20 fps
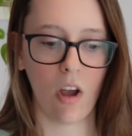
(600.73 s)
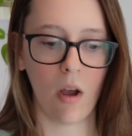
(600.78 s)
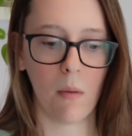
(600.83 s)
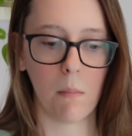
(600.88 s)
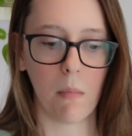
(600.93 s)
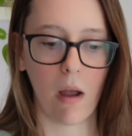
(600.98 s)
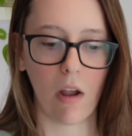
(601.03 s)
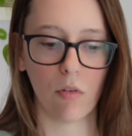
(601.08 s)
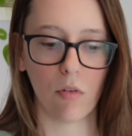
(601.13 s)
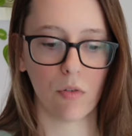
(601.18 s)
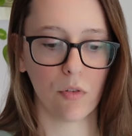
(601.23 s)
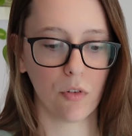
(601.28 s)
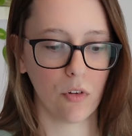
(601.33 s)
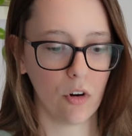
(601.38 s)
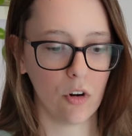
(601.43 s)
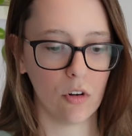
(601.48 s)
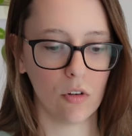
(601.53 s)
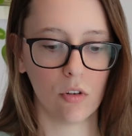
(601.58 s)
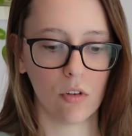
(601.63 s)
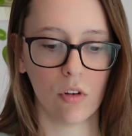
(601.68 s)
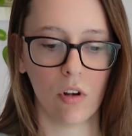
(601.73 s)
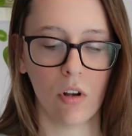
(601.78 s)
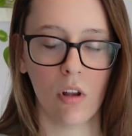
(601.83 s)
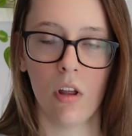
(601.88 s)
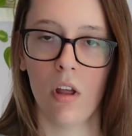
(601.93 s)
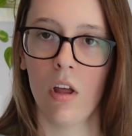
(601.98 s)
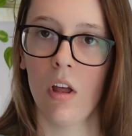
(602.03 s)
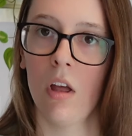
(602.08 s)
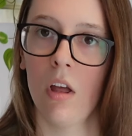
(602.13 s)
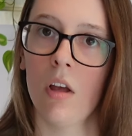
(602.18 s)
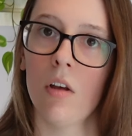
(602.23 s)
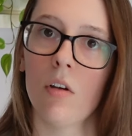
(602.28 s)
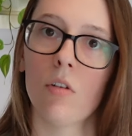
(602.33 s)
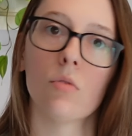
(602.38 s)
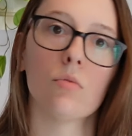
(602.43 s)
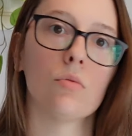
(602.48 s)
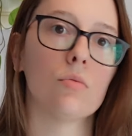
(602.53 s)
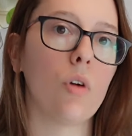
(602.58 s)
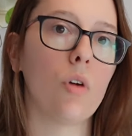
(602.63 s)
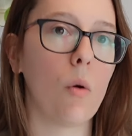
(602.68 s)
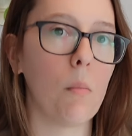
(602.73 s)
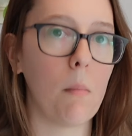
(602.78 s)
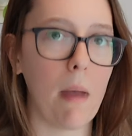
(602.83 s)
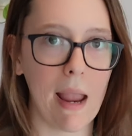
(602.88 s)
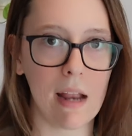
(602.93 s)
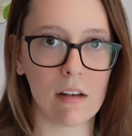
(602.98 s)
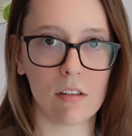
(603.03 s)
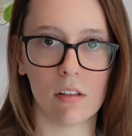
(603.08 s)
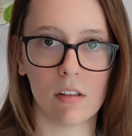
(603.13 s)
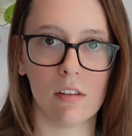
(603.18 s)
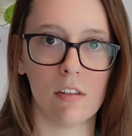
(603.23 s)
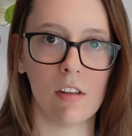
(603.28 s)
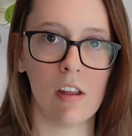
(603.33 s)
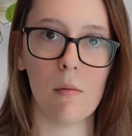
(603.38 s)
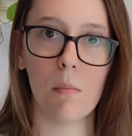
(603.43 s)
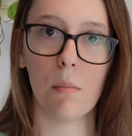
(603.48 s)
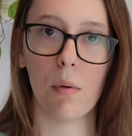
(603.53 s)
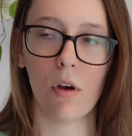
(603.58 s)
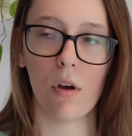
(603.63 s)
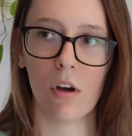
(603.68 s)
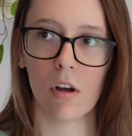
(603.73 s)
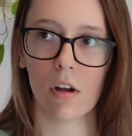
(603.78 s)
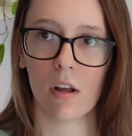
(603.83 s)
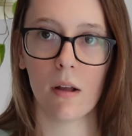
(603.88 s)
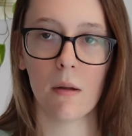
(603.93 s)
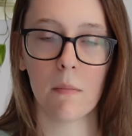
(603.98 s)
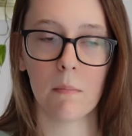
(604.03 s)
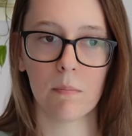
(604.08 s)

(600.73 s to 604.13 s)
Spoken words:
up my first romantasy book,